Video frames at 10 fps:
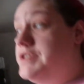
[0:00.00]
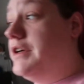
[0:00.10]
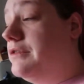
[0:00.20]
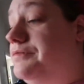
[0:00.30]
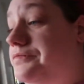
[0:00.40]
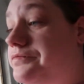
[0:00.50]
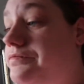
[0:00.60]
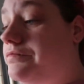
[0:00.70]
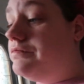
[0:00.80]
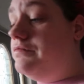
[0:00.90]
so
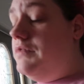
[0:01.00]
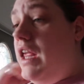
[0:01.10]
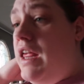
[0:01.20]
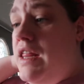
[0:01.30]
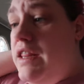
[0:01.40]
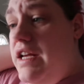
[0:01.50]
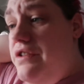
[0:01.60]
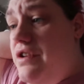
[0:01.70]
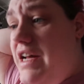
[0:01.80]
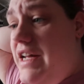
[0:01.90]
the
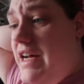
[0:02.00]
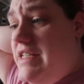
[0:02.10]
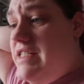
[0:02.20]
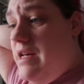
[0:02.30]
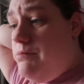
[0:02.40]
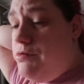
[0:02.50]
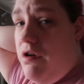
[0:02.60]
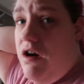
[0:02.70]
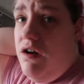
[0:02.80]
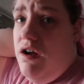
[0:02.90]
other night I slept
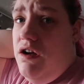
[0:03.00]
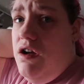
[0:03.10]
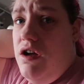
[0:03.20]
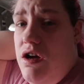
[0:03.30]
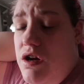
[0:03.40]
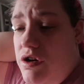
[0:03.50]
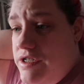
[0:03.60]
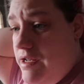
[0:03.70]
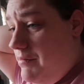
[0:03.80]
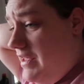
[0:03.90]
wrong or
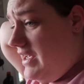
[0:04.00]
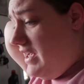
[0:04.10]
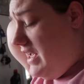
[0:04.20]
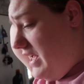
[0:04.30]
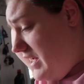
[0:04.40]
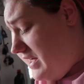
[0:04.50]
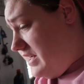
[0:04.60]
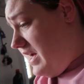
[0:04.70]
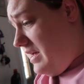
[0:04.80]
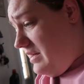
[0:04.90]
something
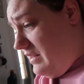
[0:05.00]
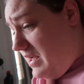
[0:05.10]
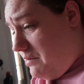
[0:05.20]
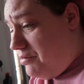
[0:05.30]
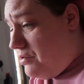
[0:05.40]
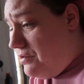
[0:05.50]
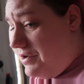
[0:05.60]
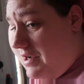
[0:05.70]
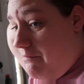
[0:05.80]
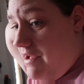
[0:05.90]
and I like
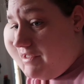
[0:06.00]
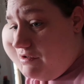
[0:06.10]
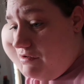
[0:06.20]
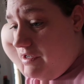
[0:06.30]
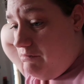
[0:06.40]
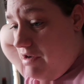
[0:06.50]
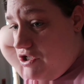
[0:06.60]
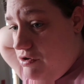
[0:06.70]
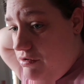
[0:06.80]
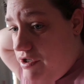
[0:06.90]
pulled a muscle in my
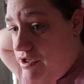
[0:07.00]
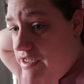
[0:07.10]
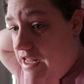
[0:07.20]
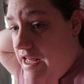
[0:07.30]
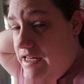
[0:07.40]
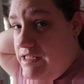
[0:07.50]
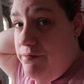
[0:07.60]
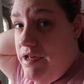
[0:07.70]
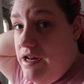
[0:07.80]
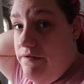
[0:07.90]
shoulders and it's
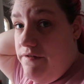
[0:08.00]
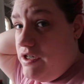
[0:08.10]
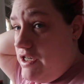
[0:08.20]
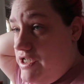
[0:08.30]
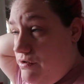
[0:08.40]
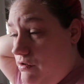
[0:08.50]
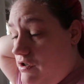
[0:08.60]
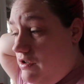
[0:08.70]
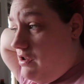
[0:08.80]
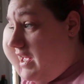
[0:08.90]
been very
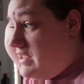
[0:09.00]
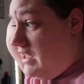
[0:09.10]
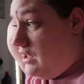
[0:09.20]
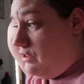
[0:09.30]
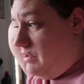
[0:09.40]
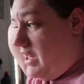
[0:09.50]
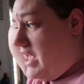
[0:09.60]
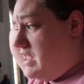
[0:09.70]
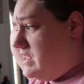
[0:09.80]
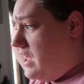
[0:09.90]
sore the last like three
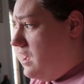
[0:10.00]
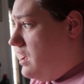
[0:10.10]
days.